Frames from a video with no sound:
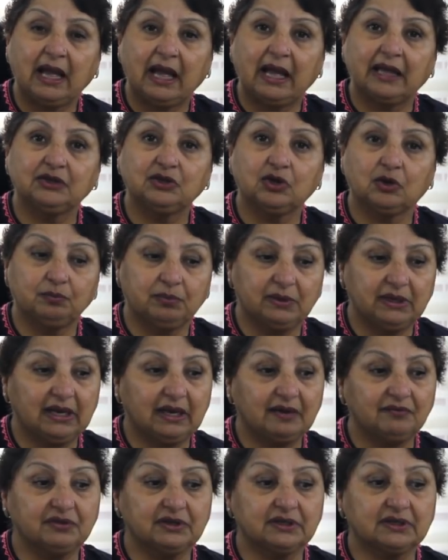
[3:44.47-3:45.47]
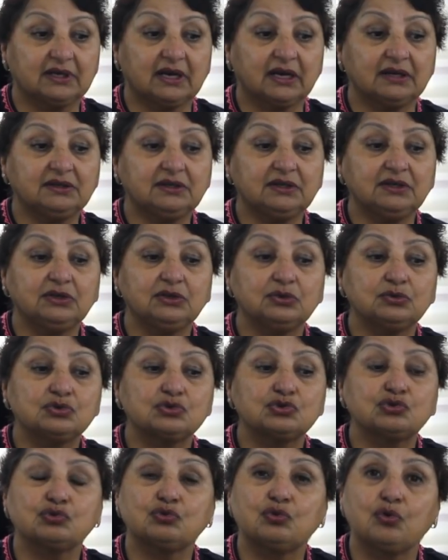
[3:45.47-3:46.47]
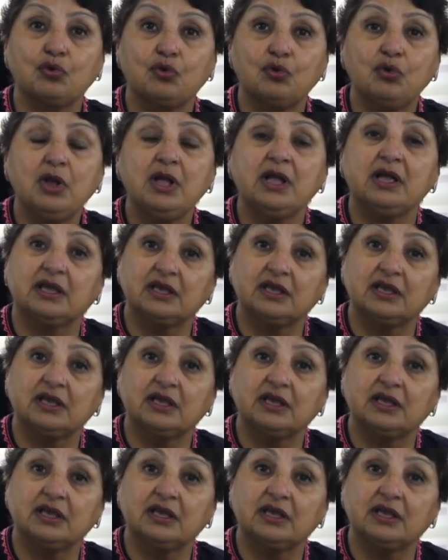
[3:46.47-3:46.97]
and your beloved continues to go